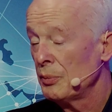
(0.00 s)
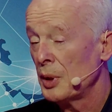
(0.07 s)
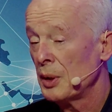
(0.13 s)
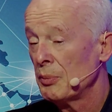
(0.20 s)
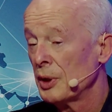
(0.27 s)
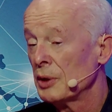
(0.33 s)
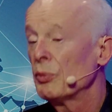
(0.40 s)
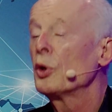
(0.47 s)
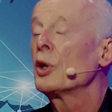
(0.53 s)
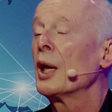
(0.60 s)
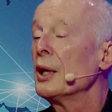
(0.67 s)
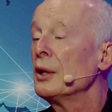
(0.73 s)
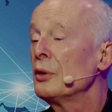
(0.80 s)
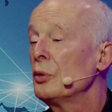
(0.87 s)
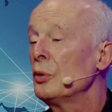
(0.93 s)
anyway, but we
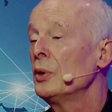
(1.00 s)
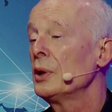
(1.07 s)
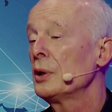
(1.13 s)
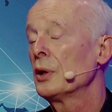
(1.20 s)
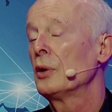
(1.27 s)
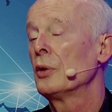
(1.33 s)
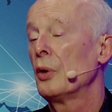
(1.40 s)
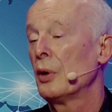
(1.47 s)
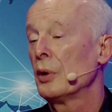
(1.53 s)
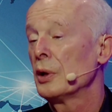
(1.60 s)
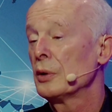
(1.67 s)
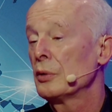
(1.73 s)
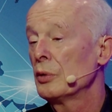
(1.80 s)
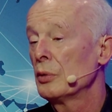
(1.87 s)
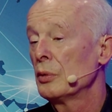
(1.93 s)
can do it in
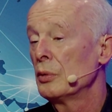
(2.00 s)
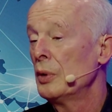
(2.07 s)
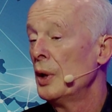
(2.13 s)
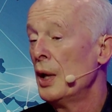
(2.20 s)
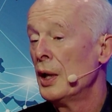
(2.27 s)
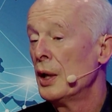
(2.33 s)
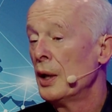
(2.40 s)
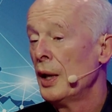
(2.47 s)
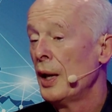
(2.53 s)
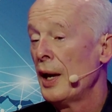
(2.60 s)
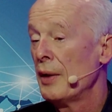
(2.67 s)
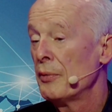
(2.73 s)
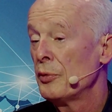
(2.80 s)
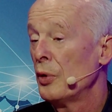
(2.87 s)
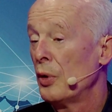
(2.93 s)
order to
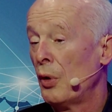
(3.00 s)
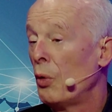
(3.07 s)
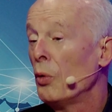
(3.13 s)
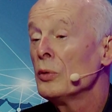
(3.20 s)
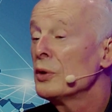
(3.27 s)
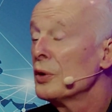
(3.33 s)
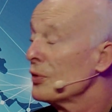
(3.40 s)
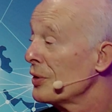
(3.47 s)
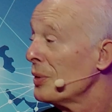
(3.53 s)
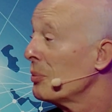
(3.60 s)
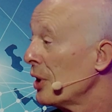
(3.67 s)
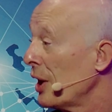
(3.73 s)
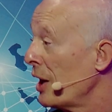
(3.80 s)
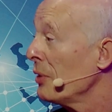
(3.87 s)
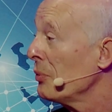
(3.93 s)
have all the
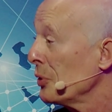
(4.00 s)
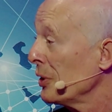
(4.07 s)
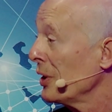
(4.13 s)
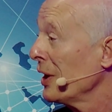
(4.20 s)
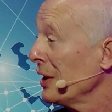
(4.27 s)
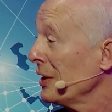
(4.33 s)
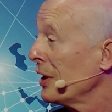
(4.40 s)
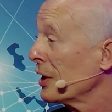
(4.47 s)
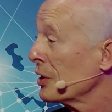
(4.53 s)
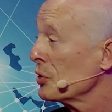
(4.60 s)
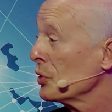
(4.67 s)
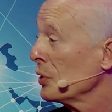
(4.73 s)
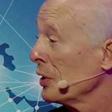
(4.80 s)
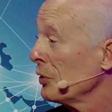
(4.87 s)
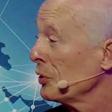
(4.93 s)
supply we need
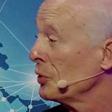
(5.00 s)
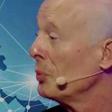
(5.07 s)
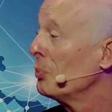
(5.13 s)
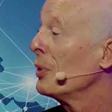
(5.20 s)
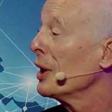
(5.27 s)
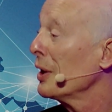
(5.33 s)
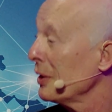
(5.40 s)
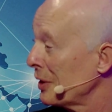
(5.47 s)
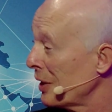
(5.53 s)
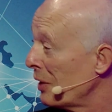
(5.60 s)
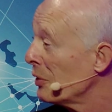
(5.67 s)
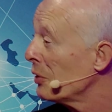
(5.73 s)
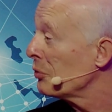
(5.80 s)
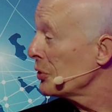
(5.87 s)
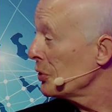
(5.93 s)
actually to build
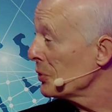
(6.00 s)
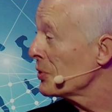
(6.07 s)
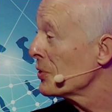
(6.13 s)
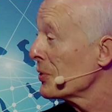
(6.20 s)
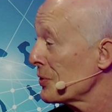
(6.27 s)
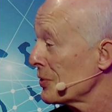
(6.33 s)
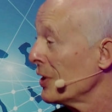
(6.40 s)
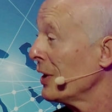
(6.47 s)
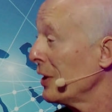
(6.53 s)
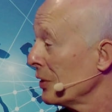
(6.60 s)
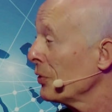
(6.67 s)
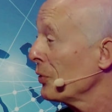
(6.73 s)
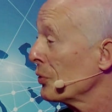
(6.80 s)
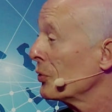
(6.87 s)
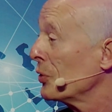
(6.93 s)
our future
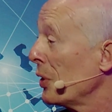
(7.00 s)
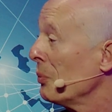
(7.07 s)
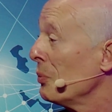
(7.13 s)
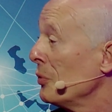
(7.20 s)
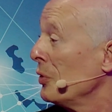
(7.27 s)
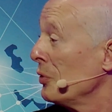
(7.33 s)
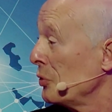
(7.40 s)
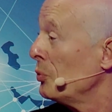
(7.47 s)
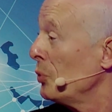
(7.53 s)
cities from